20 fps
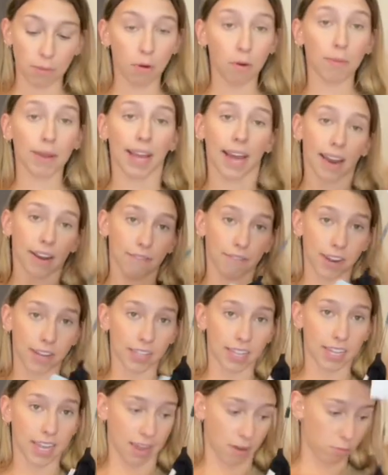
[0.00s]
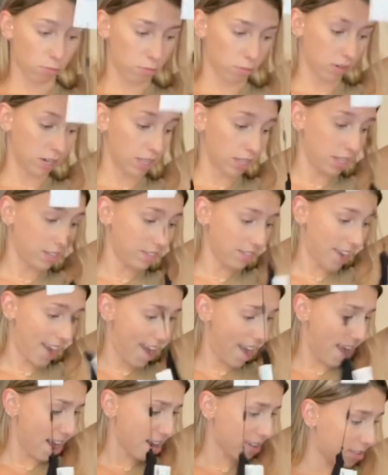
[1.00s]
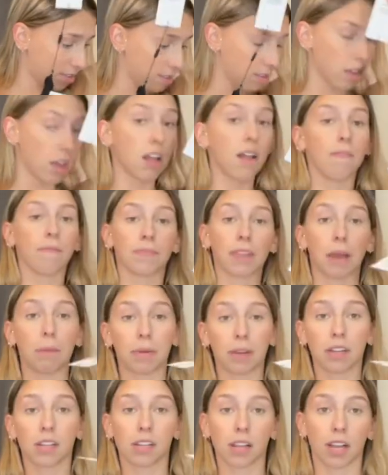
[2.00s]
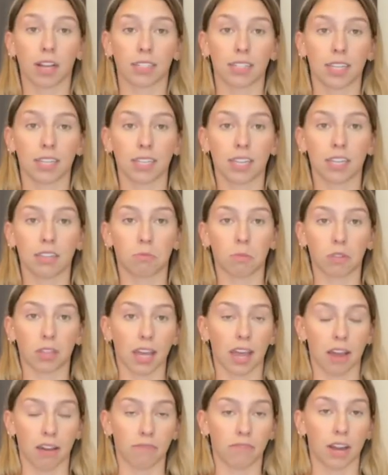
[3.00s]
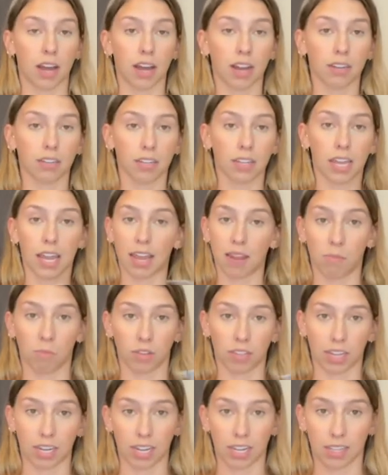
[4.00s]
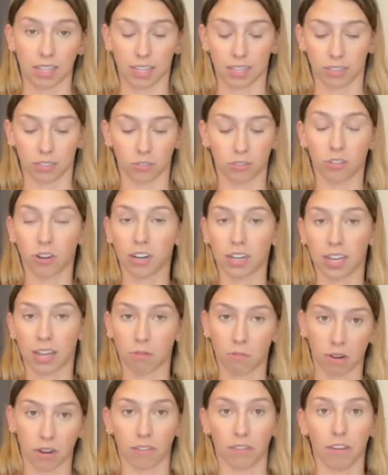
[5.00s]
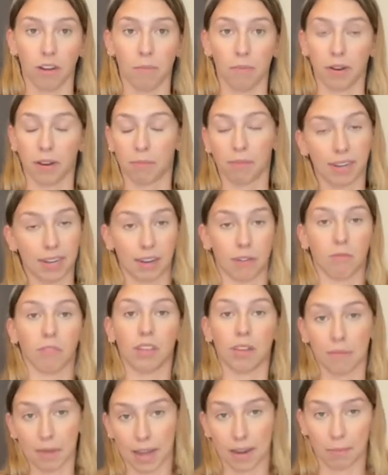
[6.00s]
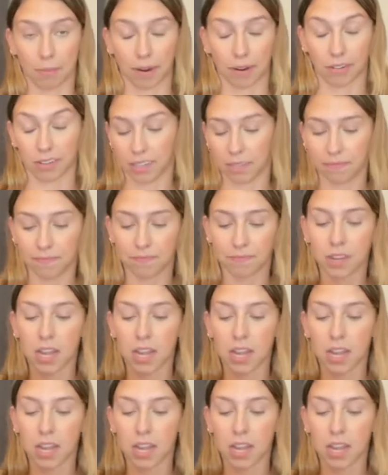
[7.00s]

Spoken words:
Oh my god, I finally came with one of these tags. I've been collecting these, but they have not came with any of these. They're starting to get rid of them, and I'm getting really mad about it.